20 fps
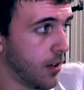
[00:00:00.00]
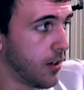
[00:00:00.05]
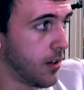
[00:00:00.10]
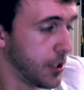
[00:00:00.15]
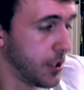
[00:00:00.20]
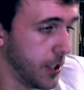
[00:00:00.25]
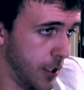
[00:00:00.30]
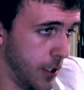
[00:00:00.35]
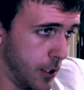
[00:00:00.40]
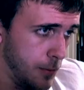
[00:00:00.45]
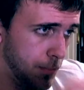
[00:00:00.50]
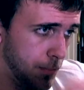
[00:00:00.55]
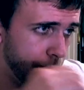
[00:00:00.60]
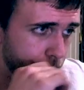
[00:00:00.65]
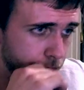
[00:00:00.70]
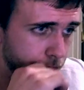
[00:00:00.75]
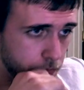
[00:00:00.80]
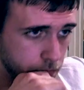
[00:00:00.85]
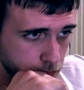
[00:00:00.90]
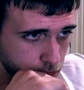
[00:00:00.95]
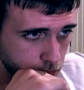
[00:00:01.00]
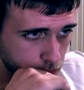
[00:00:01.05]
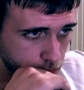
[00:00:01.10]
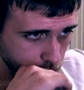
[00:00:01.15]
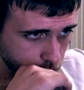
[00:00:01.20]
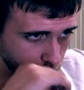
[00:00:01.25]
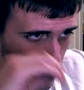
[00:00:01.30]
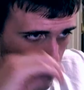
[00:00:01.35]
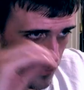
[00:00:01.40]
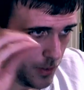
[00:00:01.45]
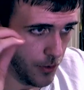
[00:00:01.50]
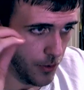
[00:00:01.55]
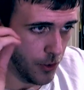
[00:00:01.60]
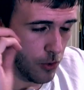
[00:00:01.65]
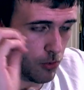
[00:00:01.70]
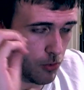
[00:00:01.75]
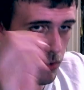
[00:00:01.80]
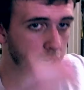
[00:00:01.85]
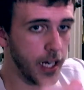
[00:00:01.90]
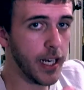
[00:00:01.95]
So, the
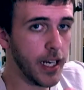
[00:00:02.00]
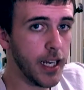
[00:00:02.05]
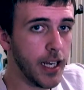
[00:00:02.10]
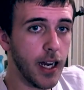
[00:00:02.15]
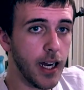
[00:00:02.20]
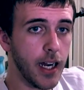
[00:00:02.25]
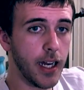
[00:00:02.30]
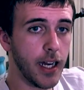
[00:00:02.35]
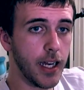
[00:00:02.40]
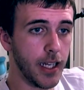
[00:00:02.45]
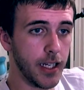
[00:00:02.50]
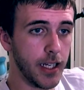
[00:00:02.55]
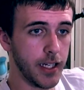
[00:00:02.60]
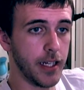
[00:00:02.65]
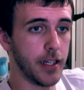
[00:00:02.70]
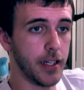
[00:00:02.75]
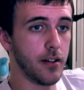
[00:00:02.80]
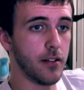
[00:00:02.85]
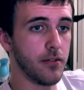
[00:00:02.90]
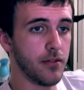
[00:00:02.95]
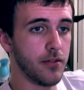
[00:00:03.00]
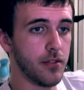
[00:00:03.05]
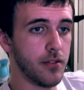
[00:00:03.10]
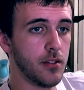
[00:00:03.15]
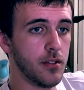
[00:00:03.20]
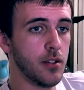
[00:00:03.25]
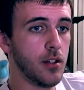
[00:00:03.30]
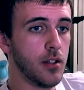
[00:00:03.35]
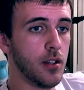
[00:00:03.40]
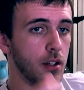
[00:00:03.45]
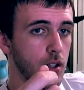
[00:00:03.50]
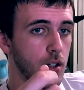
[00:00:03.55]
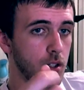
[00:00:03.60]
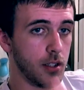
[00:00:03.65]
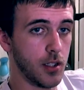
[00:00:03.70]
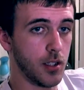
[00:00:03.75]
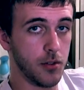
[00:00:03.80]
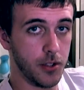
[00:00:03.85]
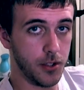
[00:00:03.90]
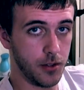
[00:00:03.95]
rating I give
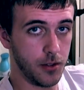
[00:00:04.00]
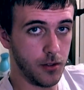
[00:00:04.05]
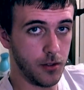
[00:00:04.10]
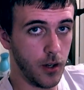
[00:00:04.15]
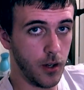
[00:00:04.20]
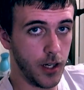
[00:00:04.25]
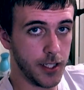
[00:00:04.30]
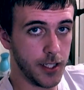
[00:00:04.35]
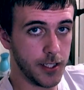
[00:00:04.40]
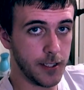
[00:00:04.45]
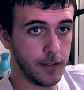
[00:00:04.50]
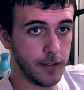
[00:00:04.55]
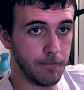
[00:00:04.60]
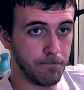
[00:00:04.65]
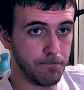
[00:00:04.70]
Ghost Stories